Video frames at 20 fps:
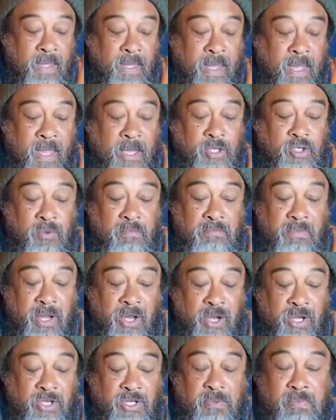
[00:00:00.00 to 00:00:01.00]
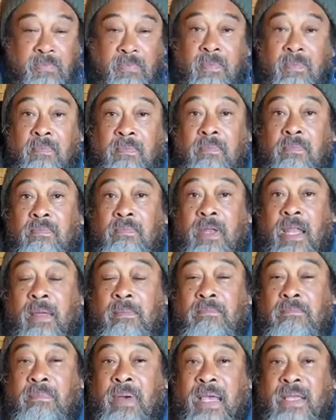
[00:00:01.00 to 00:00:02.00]
and to merge,
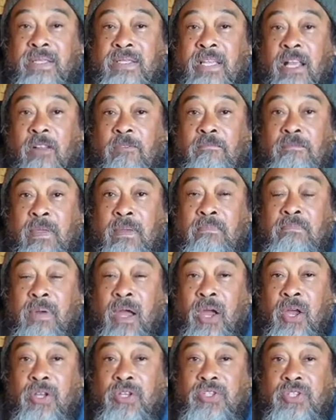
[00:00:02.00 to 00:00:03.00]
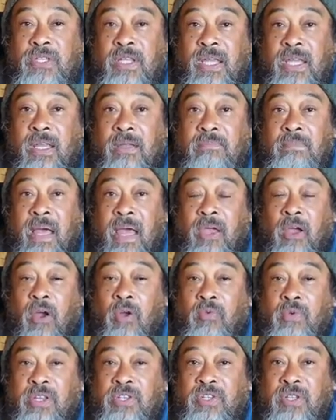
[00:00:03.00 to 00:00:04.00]
let myself be merged in my
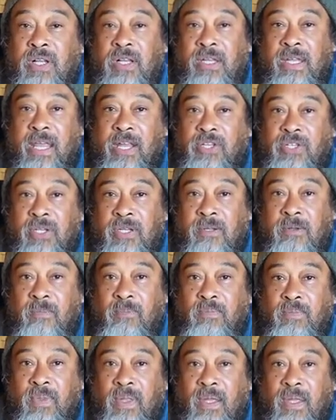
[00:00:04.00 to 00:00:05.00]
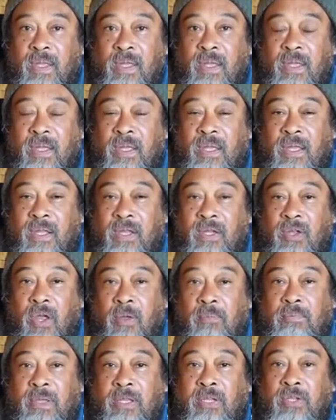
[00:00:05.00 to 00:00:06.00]
original nature,
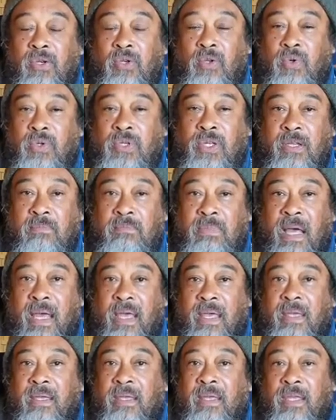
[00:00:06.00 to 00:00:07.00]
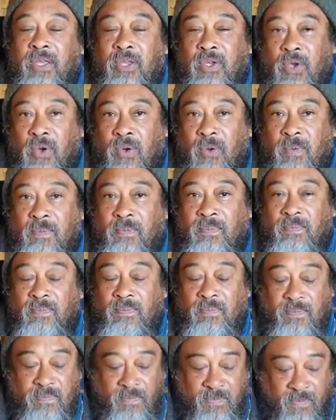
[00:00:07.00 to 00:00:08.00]
not be deluded by ego.
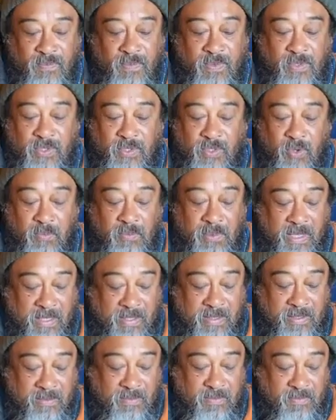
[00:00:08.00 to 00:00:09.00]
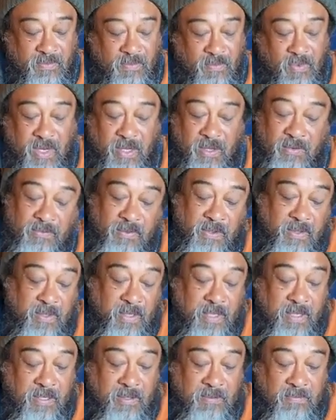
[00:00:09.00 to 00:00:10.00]
So be it. Wonderful
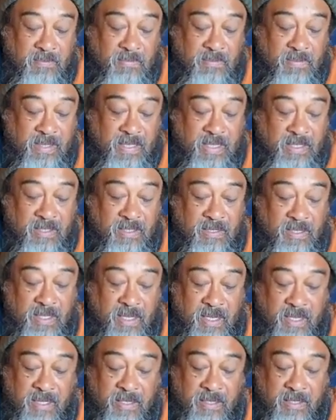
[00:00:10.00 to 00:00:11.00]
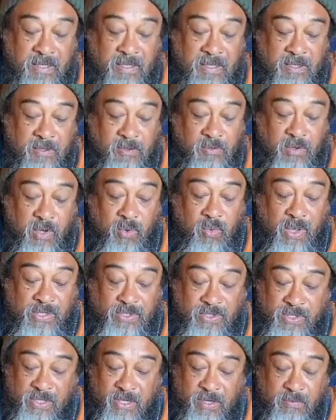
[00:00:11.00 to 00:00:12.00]
letter and
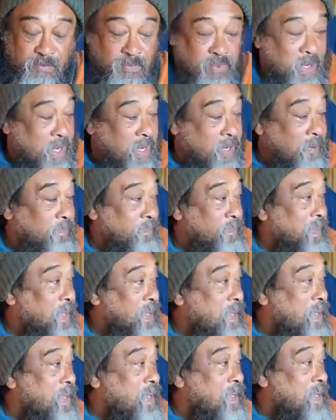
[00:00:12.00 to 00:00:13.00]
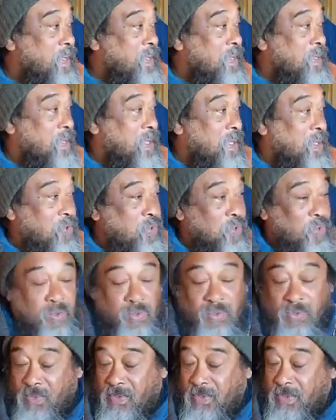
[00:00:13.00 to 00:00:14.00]
request and prayer. Thank you.
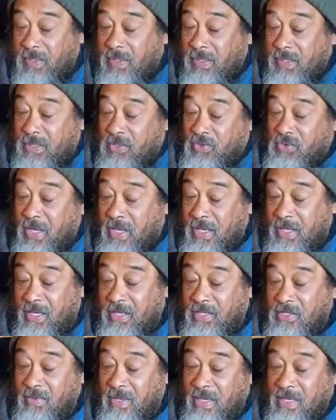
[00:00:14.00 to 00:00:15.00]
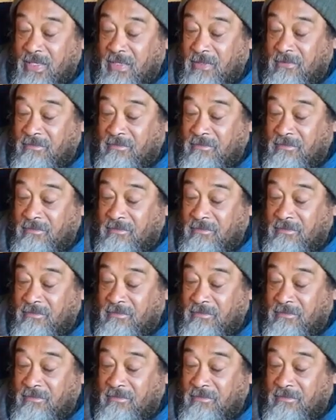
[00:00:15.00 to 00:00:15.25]
Let's try next one.